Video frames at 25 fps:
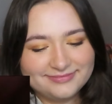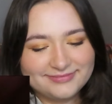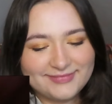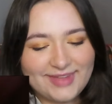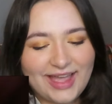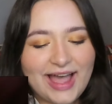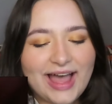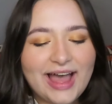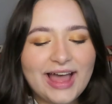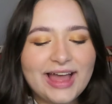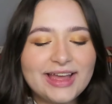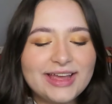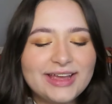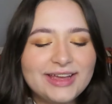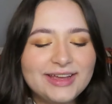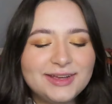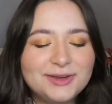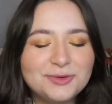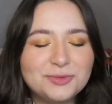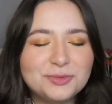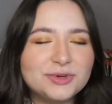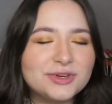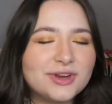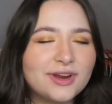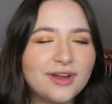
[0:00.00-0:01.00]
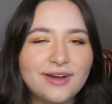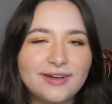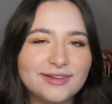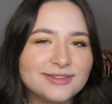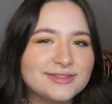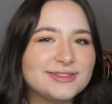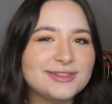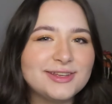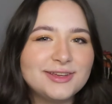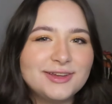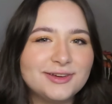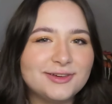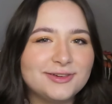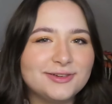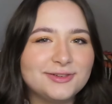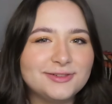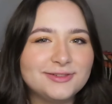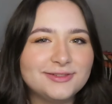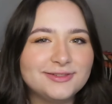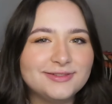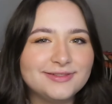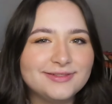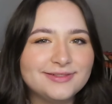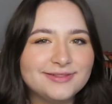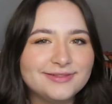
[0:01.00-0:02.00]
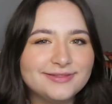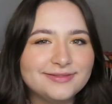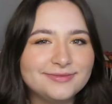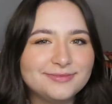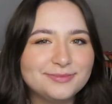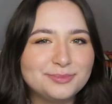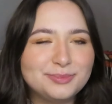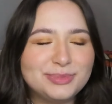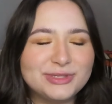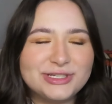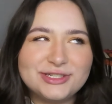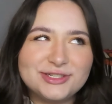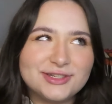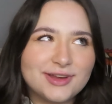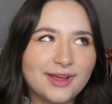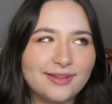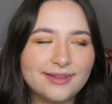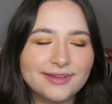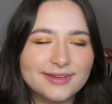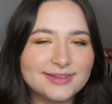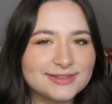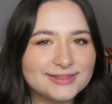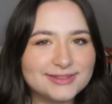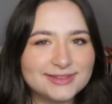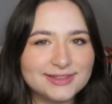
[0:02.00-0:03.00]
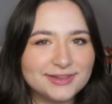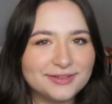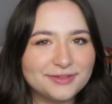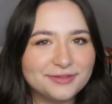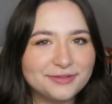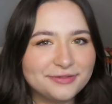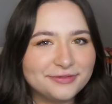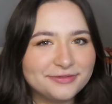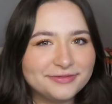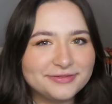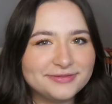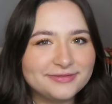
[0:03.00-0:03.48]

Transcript: I would also be jealous if